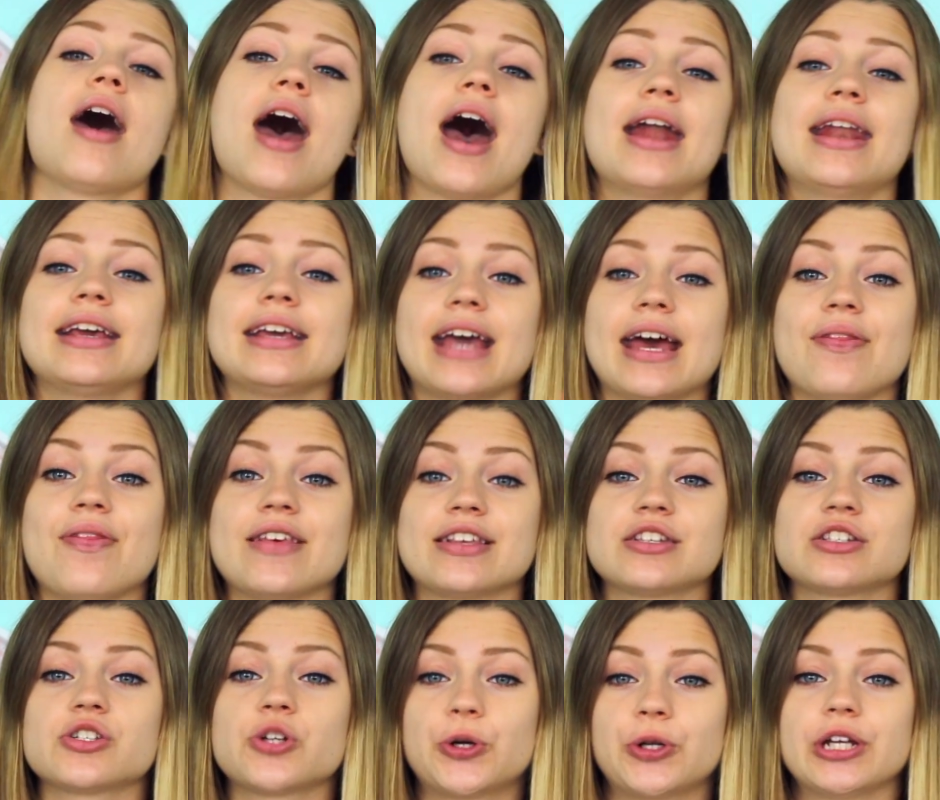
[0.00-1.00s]
And again, this
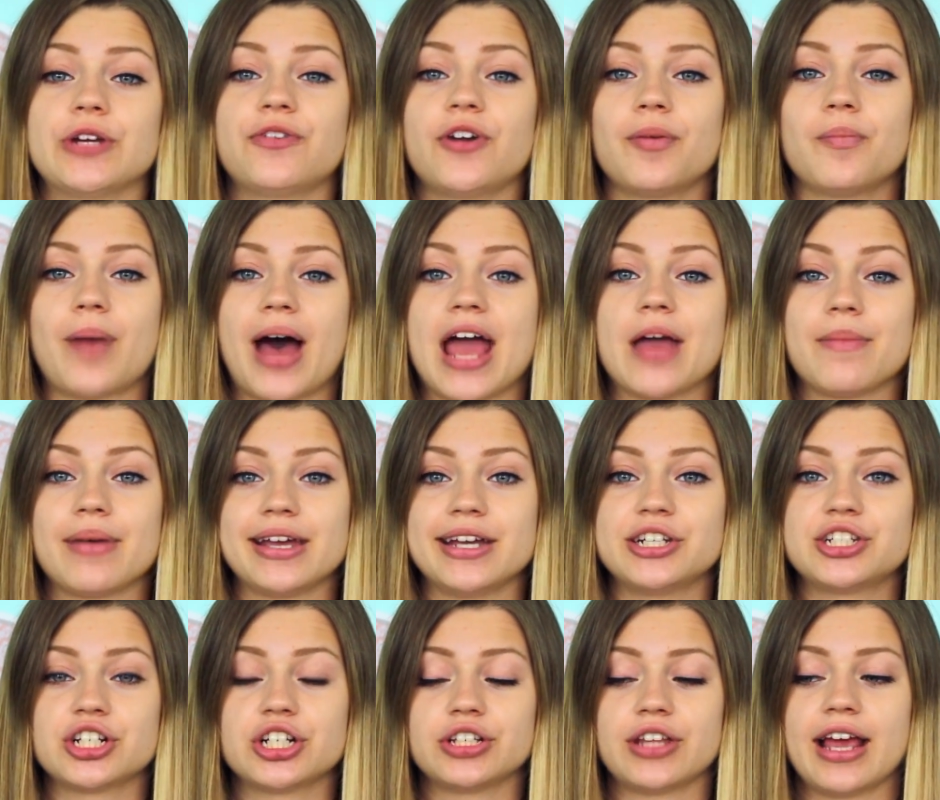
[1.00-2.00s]
is totally for my
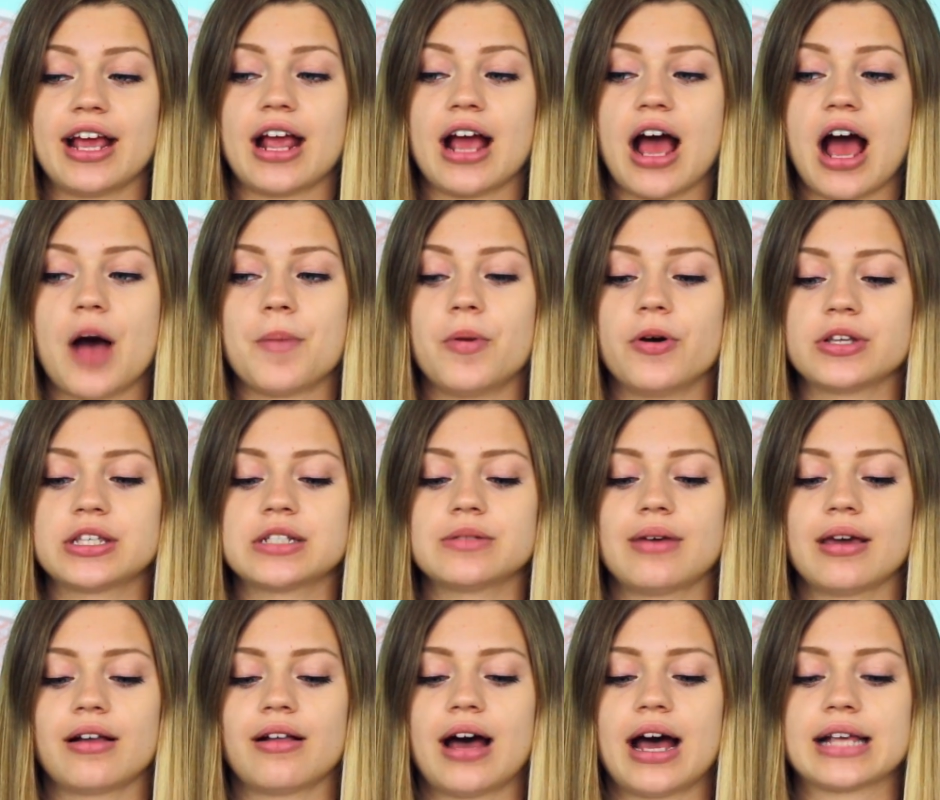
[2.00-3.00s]
major. Like most of
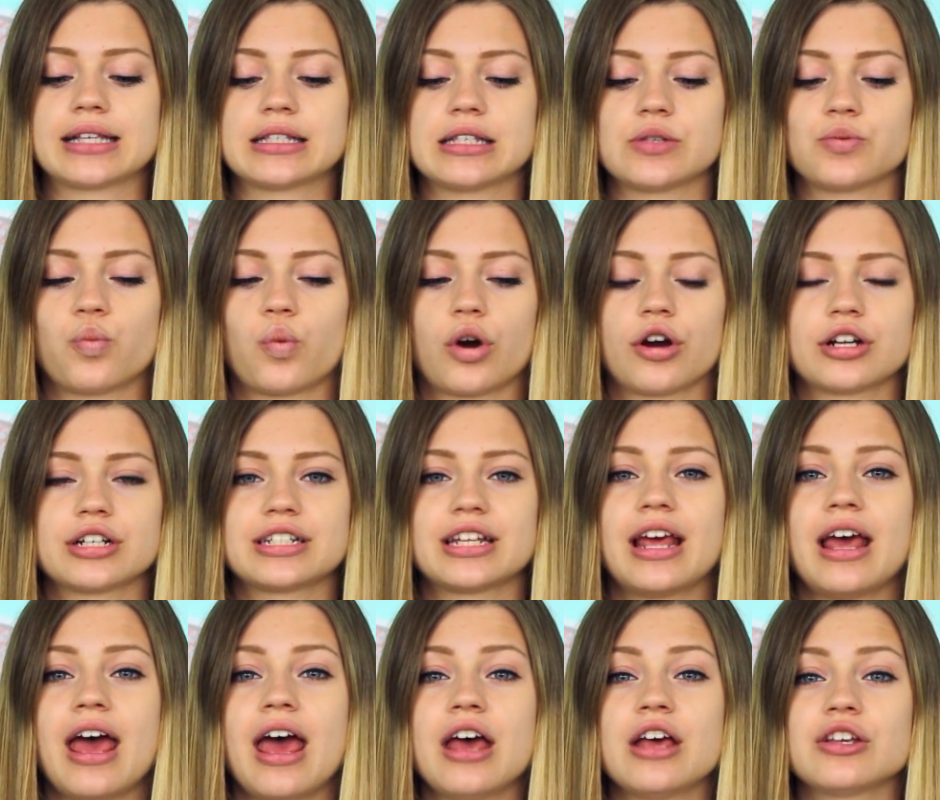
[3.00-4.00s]
my classes weren't
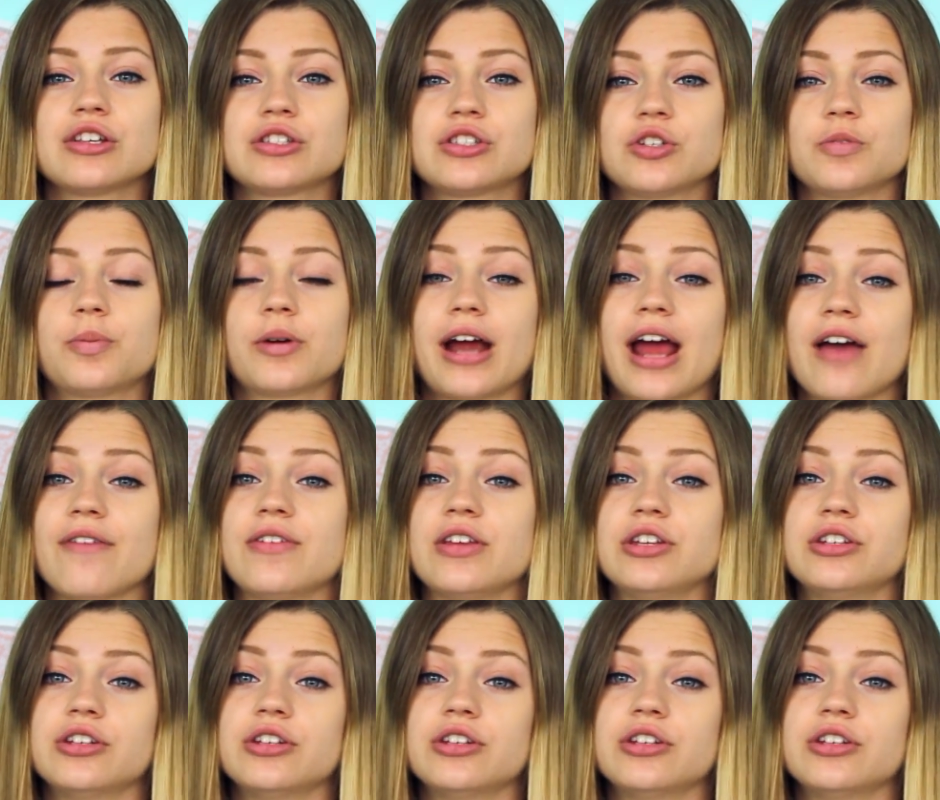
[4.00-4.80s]
super heavy